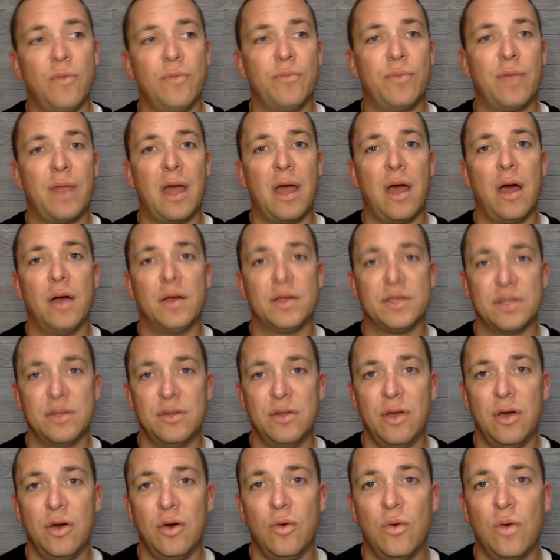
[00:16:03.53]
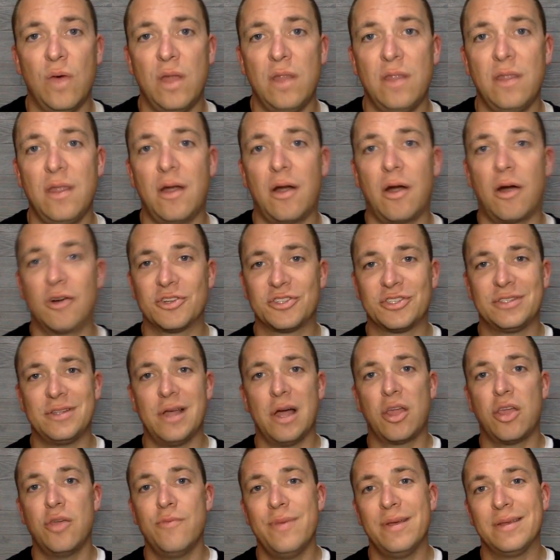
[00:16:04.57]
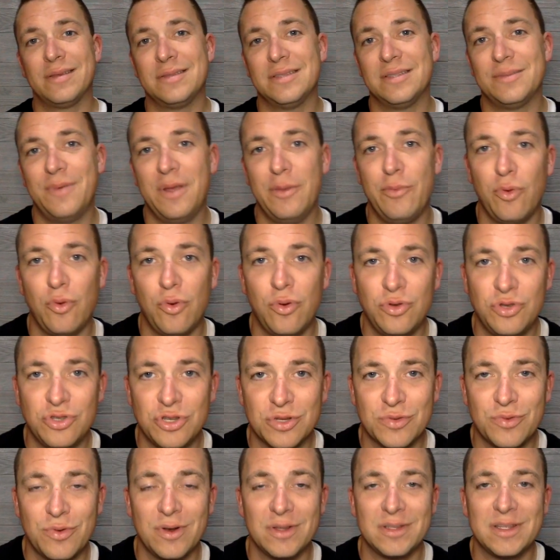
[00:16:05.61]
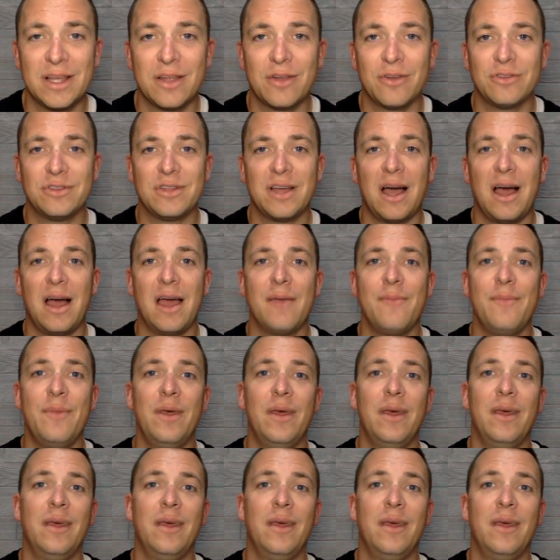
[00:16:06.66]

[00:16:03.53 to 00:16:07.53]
but I also know when there are succubuses, people who just want to take your time